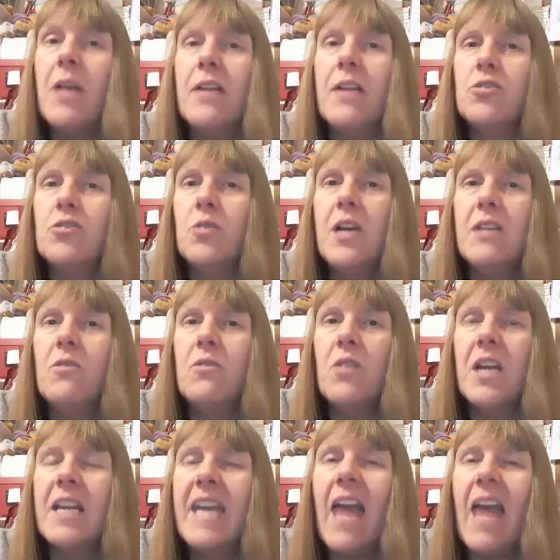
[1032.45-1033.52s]
enjoy it are not
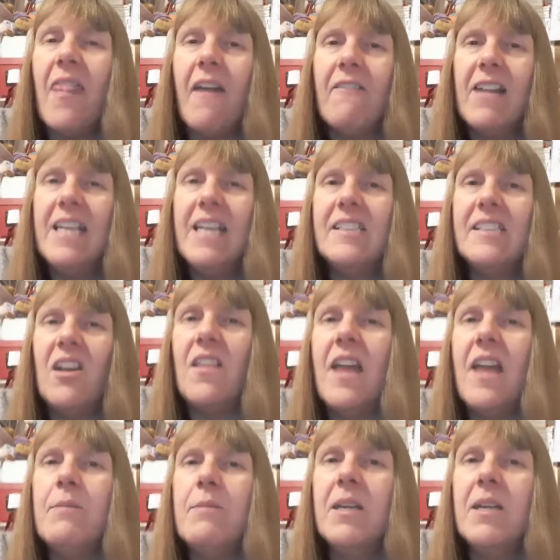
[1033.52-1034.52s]
going to get that release, are they?